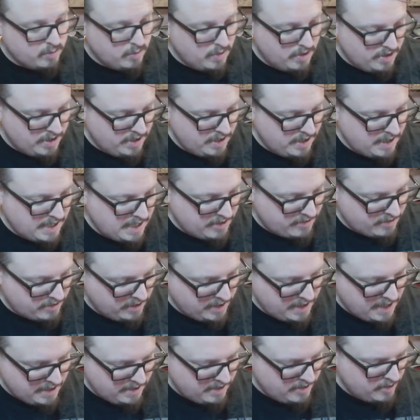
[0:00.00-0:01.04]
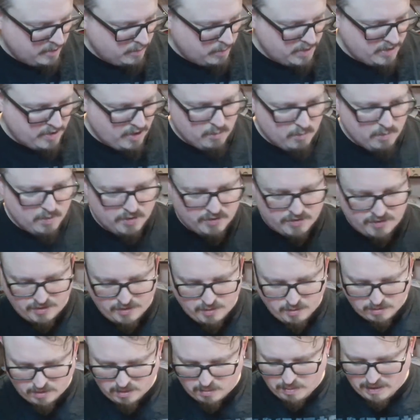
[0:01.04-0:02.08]
one, and it actually ended up with almost
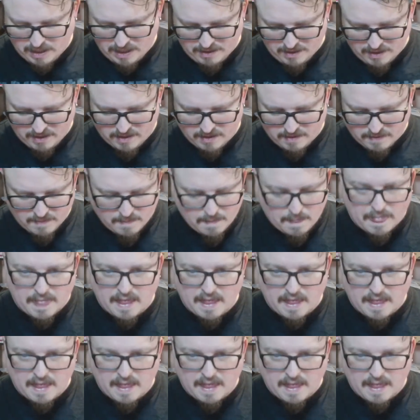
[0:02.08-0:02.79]
total party kill.